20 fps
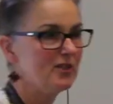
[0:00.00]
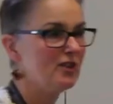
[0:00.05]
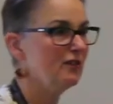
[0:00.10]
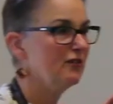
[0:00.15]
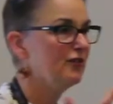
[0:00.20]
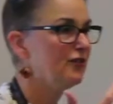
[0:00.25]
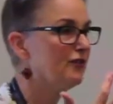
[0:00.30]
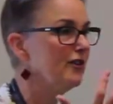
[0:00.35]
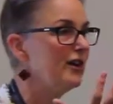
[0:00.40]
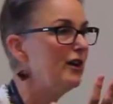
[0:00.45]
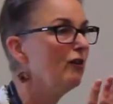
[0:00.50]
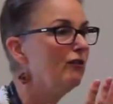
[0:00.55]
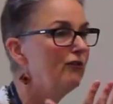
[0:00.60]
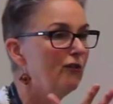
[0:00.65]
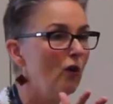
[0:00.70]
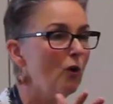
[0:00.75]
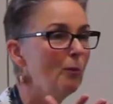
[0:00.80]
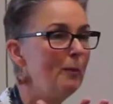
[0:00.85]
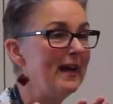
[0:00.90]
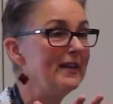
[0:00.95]
myself three or
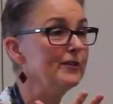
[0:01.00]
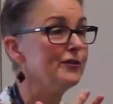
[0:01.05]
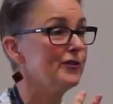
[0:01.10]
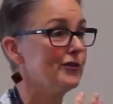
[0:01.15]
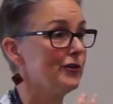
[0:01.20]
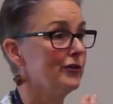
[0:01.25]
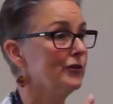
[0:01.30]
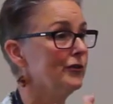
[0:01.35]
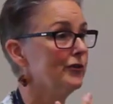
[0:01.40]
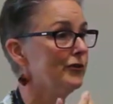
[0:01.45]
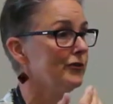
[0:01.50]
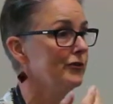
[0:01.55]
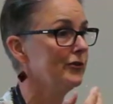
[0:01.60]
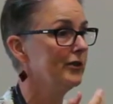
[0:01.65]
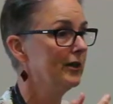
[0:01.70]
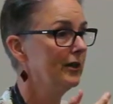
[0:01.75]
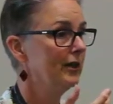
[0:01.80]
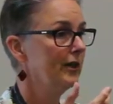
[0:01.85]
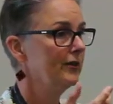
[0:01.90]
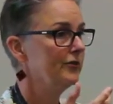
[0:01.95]
four pencils
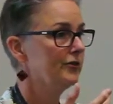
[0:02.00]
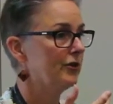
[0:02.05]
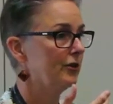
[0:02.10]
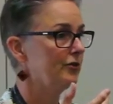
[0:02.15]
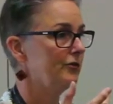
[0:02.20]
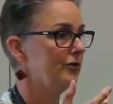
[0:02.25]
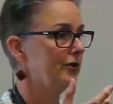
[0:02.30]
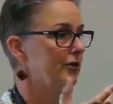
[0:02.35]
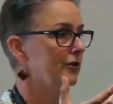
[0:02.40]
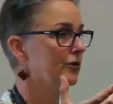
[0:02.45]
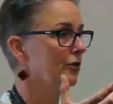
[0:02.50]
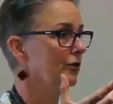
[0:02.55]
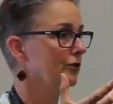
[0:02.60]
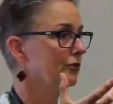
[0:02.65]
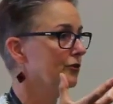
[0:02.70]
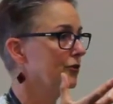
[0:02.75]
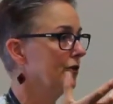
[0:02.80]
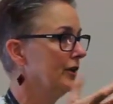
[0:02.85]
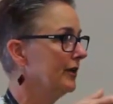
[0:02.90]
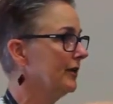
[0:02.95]
so that you're
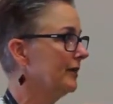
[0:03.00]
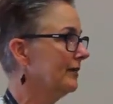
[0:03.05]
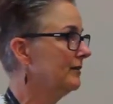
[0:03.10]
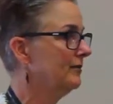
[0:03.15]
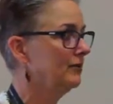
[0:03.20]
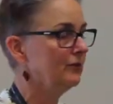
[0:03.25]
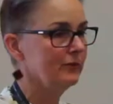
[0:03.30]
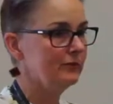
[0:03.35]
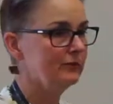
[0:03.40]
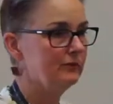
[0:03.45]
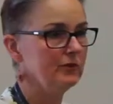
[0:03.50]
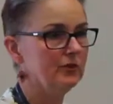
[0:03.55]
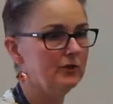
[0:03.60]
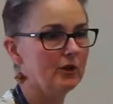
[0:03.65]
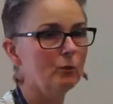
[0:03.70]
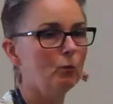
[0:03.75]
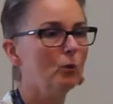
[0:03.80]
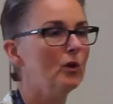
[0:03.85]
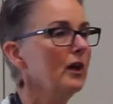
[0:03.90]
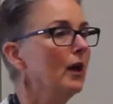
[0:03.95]
not trying to, you, you
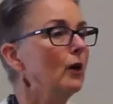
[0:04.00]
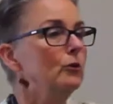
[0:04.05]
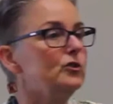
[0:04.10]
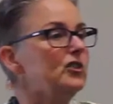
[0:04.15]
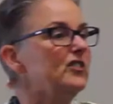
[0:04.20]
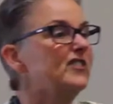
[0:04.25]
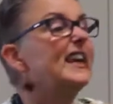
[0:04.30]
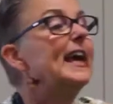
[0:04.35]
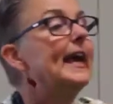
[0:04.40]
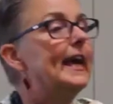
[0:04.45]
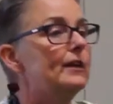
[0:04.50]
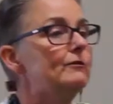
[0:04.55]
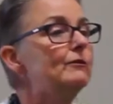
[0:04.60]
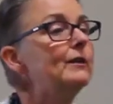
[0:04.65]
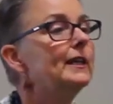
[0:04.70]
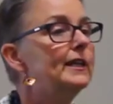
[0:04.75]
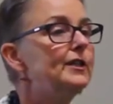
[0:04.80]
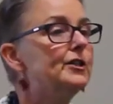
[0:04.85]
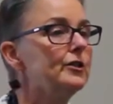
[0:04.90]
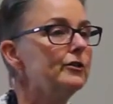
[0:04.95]
don't want loads of kit
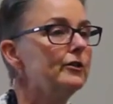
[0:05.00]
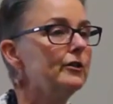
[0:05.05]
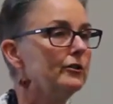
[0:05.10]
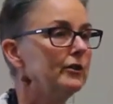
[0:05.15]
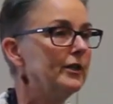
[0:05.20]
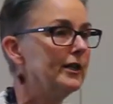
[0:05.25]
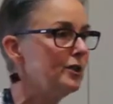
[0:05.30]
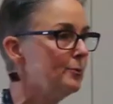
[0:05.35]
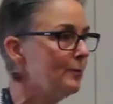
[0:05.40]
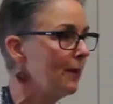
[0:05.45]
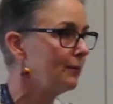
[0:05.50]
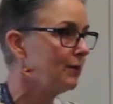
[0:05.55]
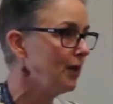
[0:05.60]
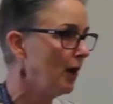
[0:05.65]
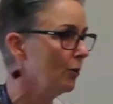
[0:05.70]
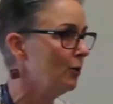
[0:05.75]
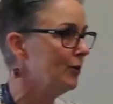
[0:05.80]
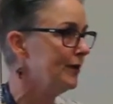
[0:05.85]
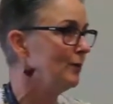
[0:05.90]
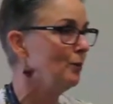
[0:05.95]
really, do you? You need to be able to
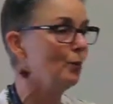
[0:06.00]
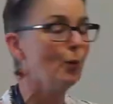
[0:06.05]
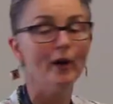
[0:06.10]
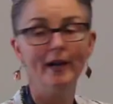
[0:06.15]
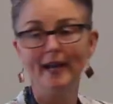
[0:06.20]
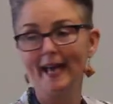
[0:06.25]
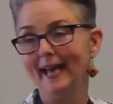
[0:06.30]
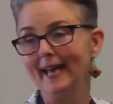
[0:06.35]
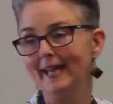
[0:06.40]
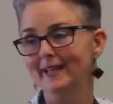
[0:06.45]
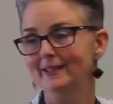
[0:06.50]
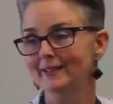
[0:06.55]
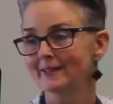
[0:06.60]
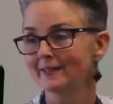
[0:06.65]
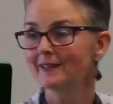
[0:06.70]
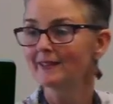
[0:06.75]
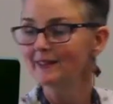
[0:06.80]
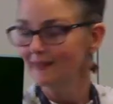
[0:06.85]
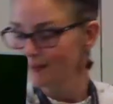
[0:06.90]
hold it in one hand.